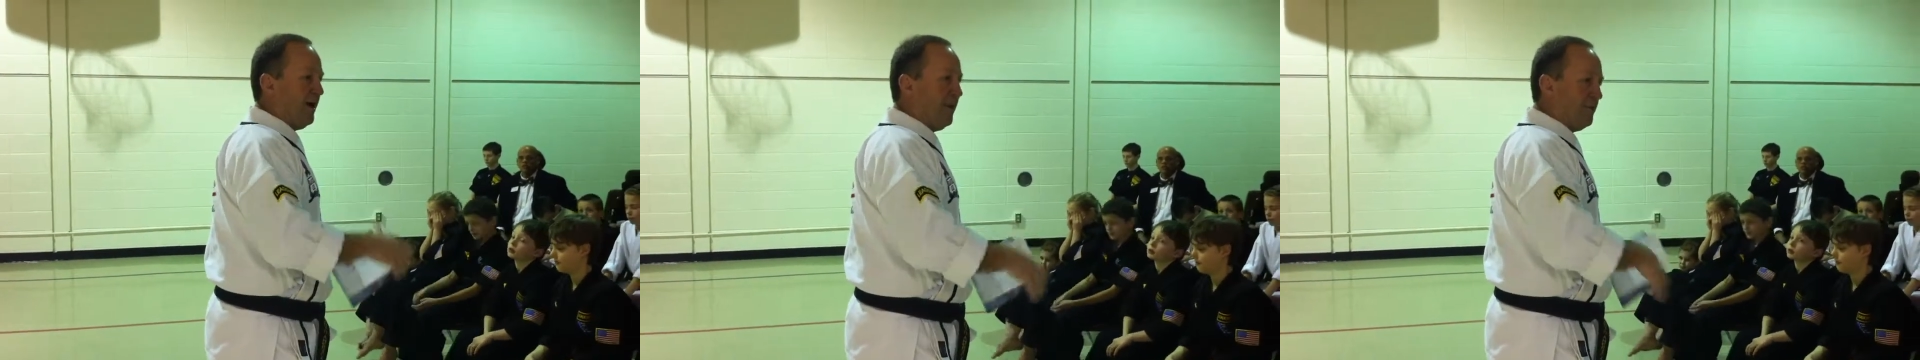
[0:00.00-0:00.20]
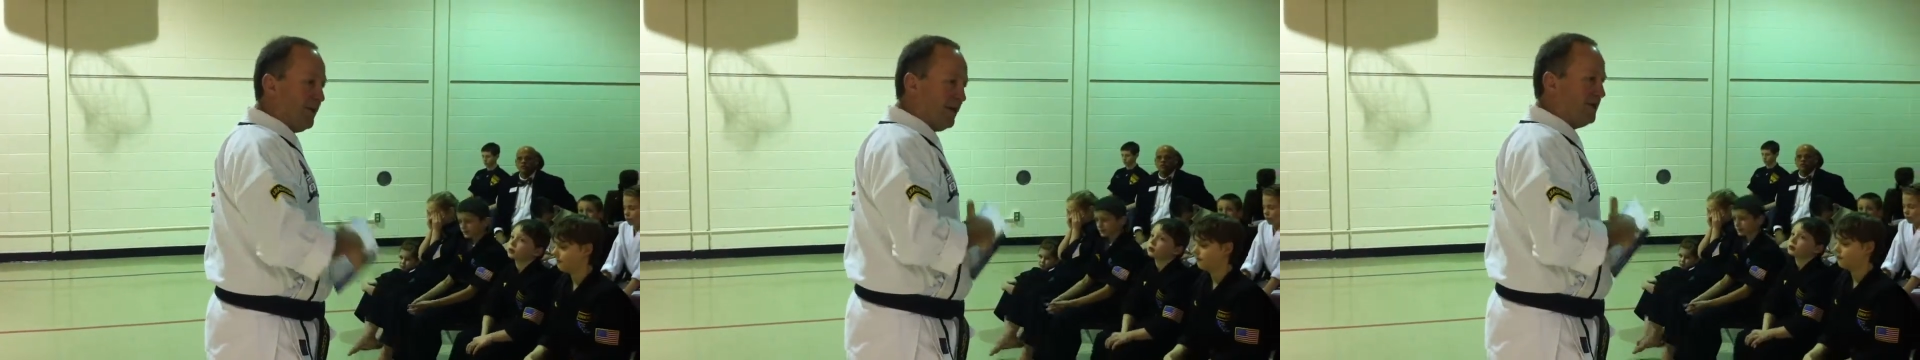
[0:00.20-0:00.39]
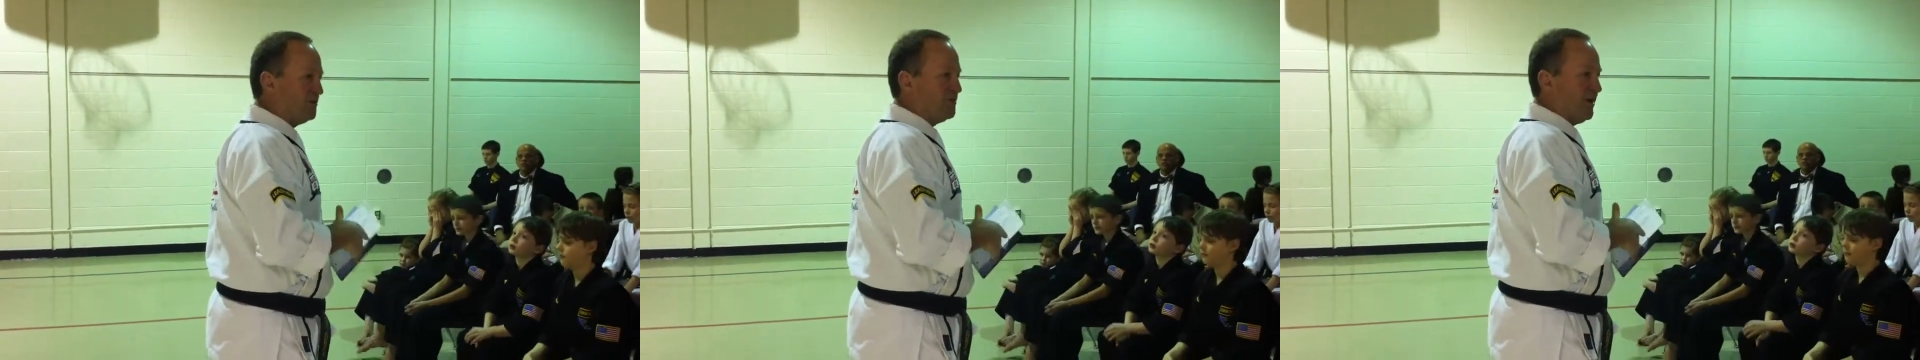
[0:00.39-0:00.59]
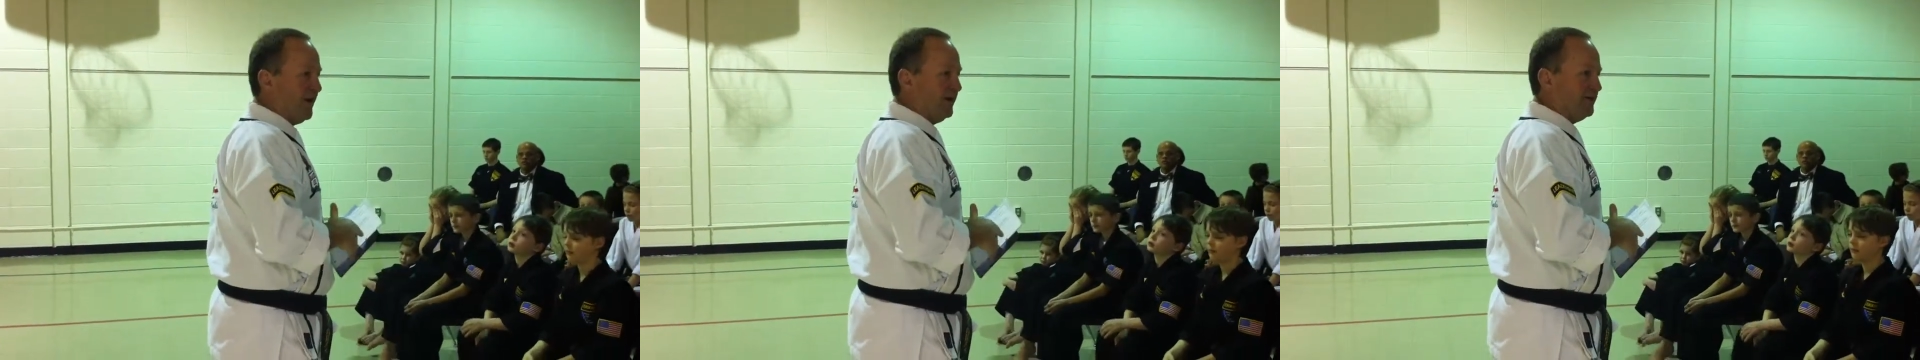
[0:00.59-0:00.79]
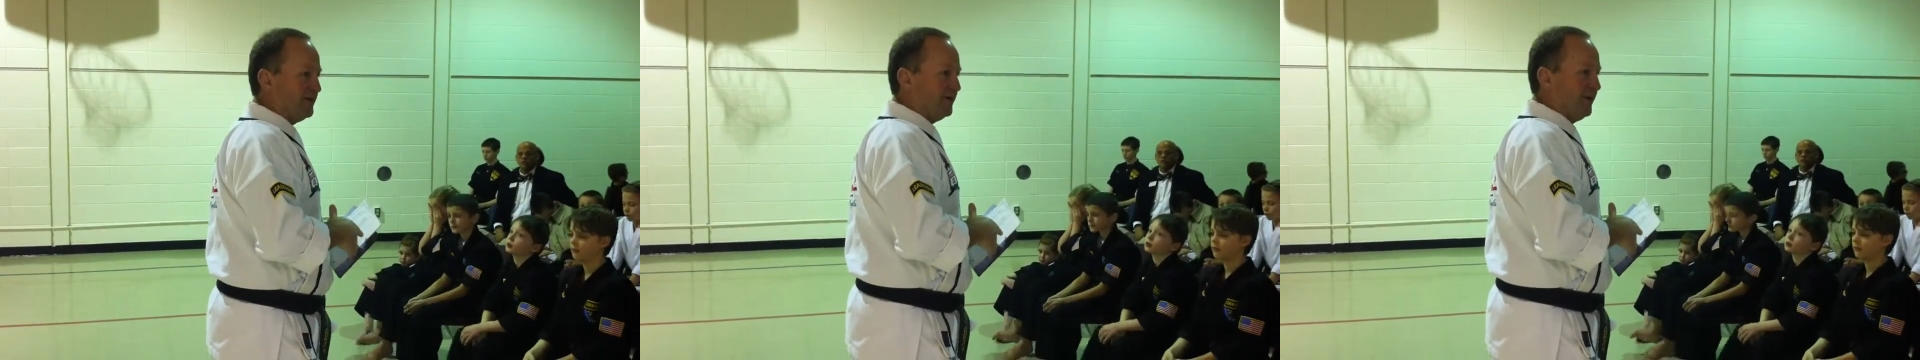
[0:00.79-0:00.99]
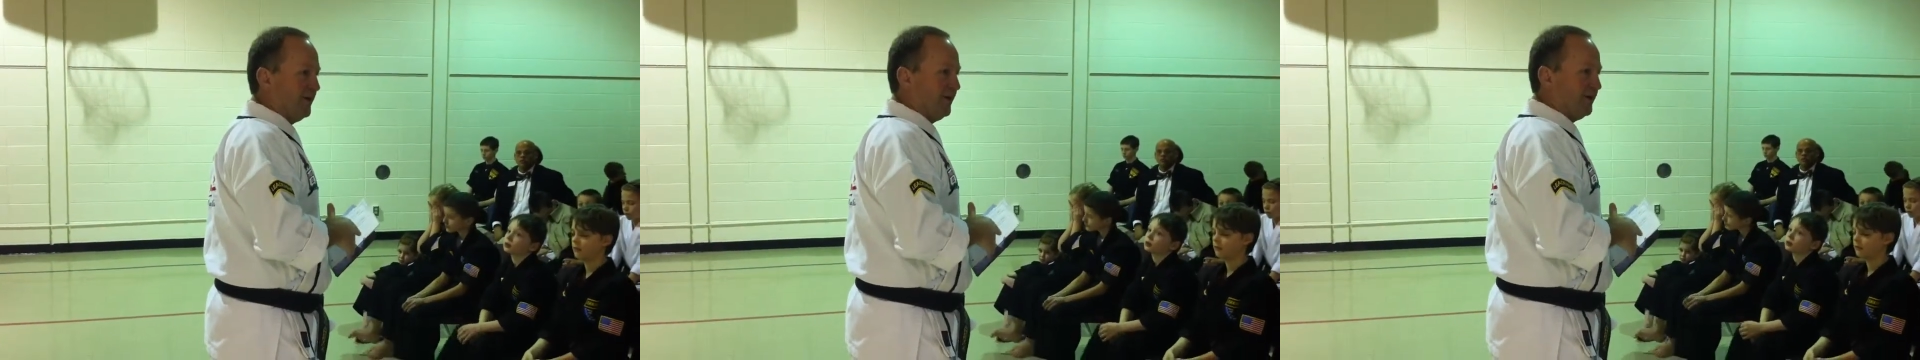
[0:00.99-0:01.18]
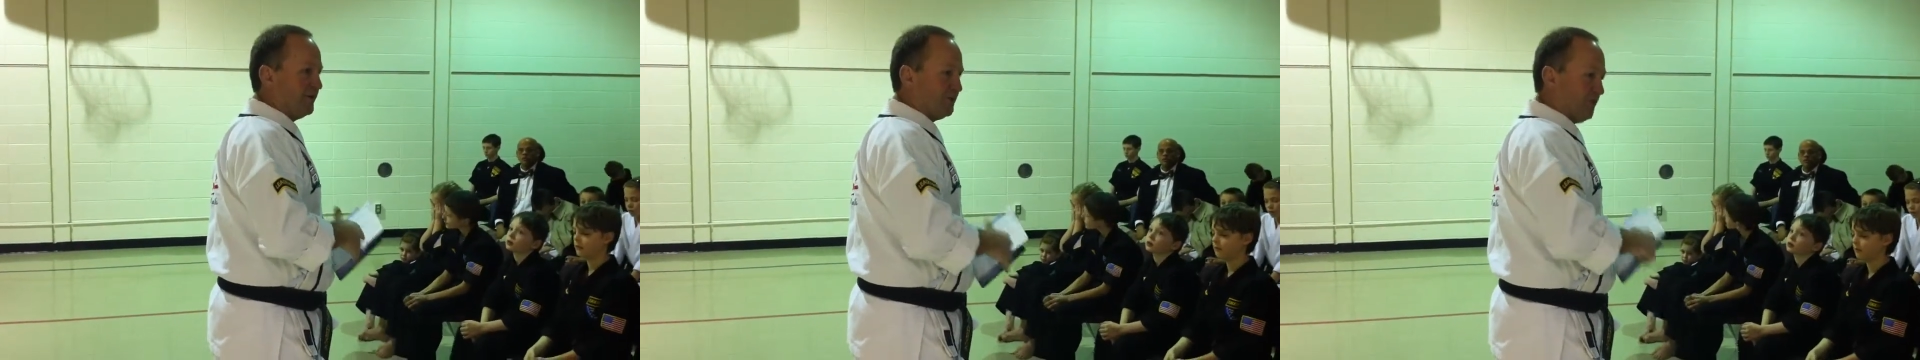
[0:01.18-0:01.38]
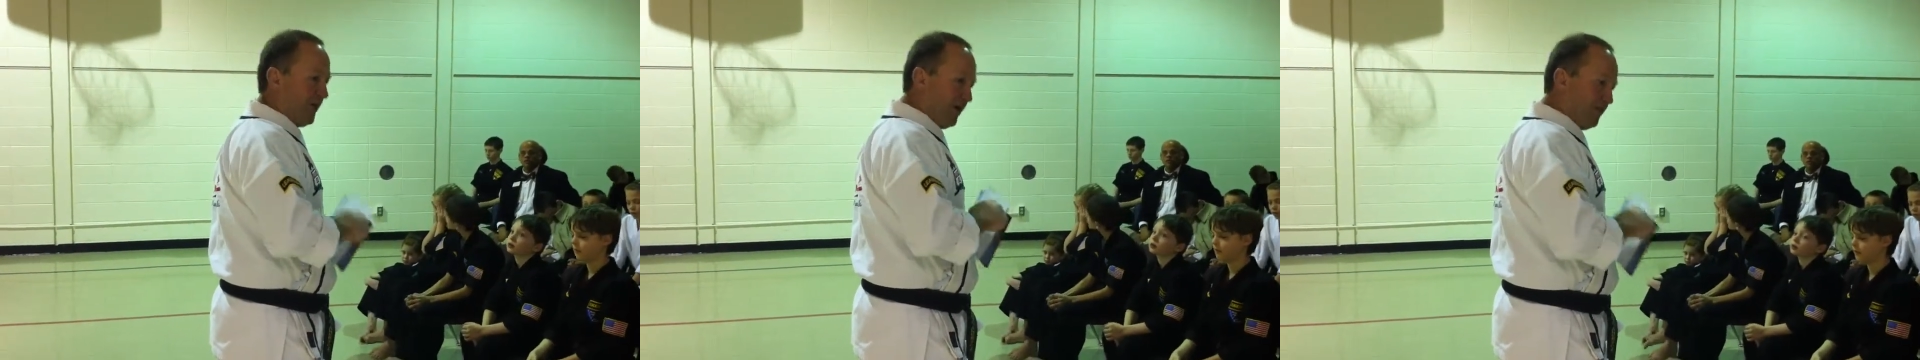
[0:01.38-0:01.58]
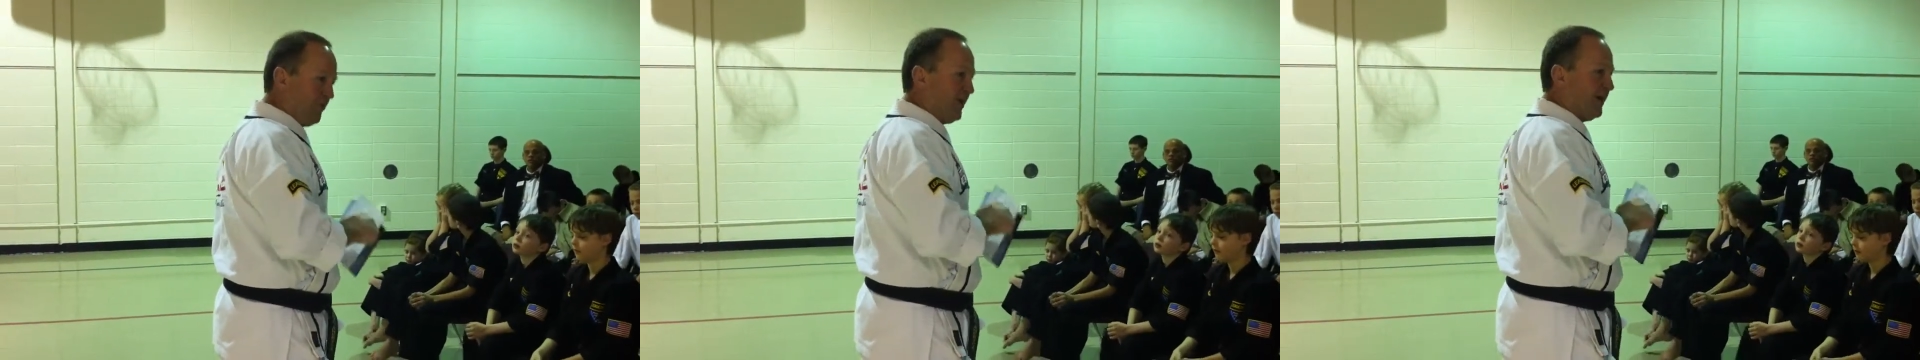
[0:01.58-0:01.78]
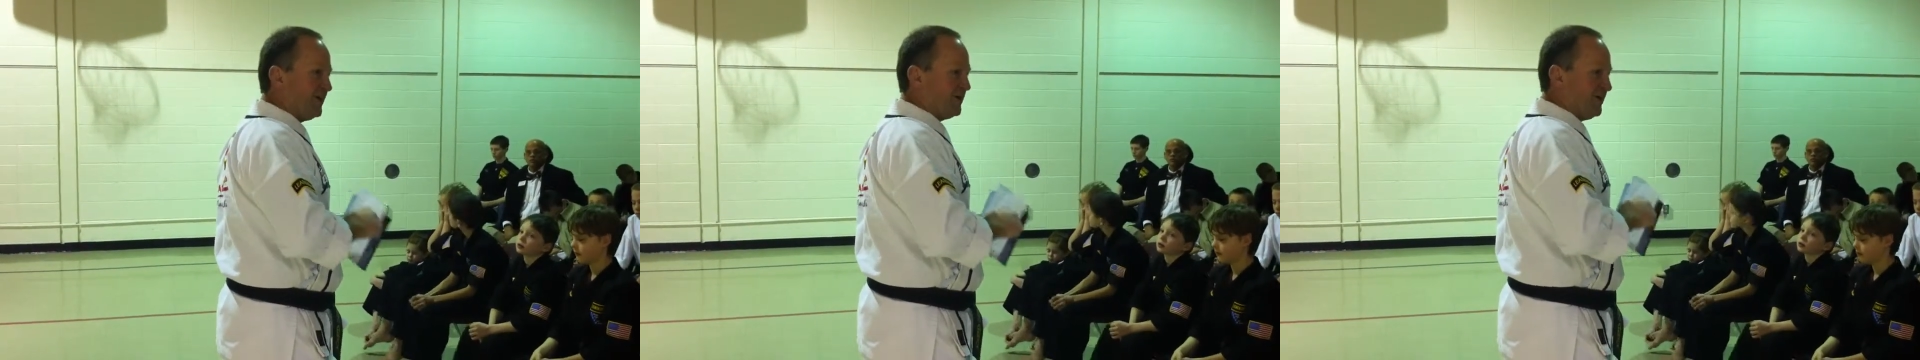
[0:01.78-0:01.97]
and I'm energized because
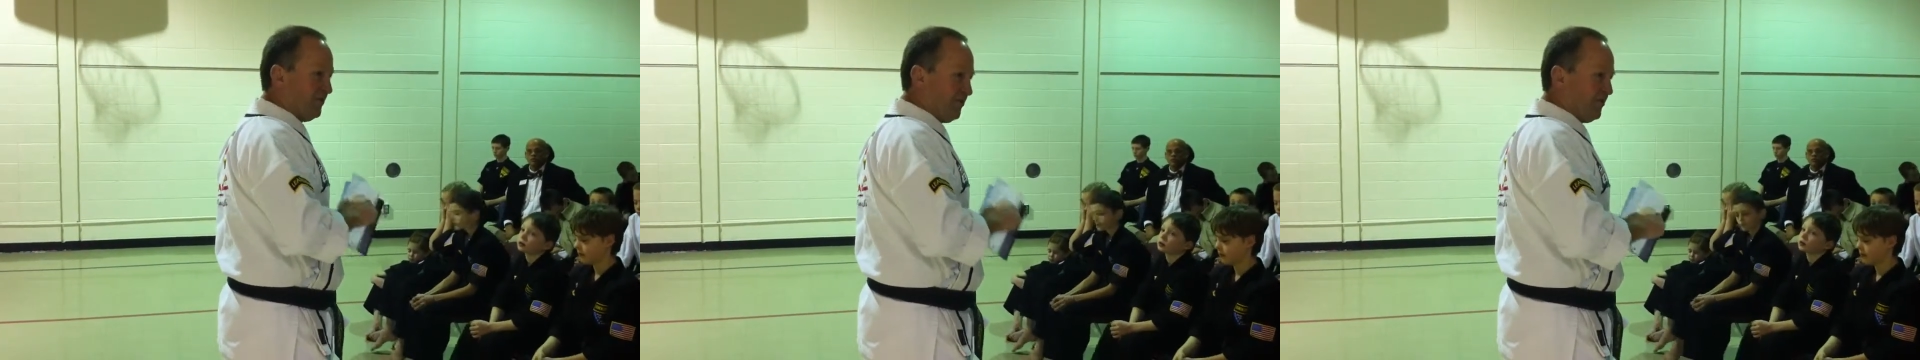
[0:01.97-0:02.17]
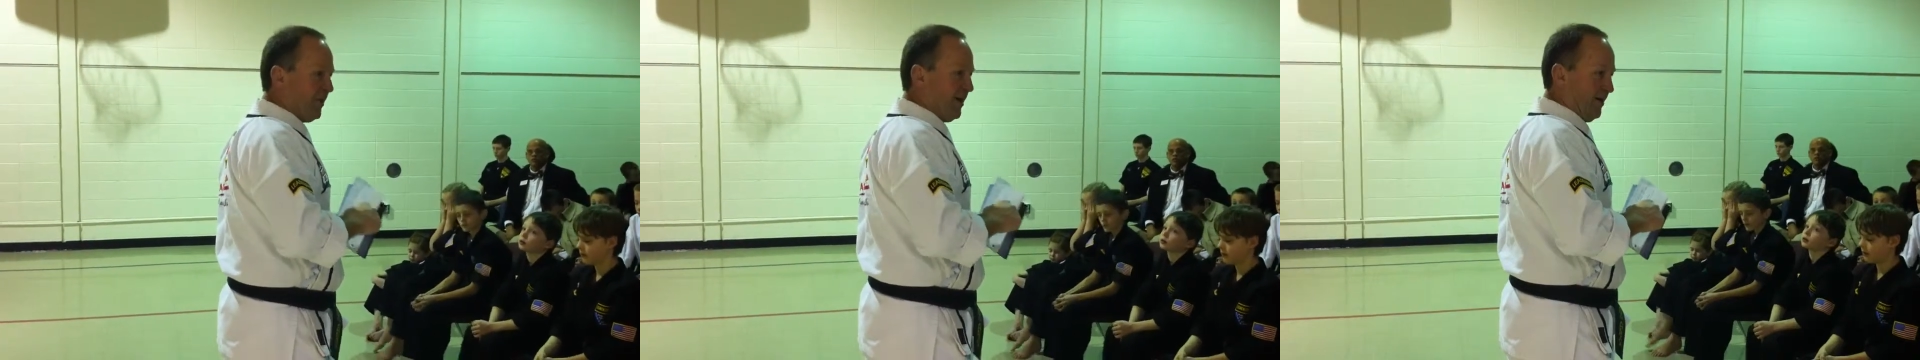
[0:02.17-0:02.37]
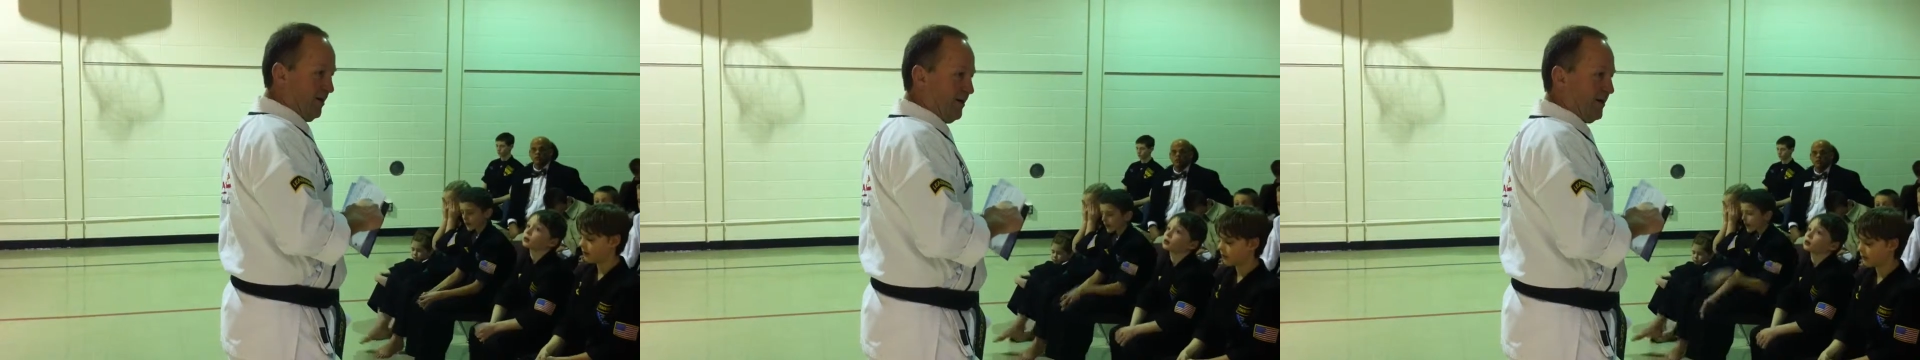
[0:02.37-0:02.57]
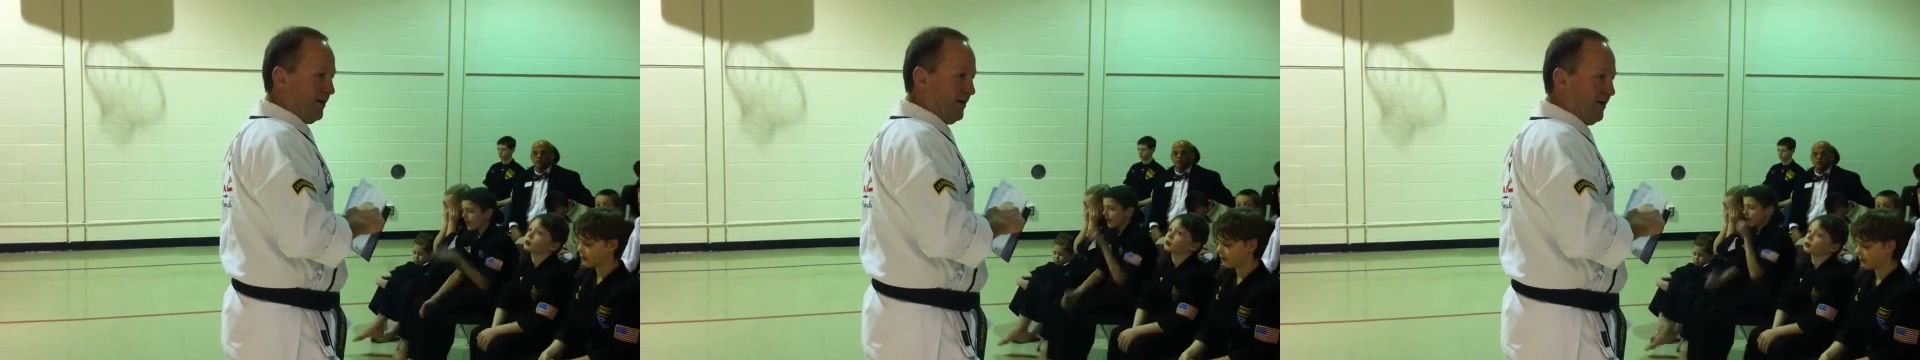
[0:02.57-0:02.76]
Ralph has the fire.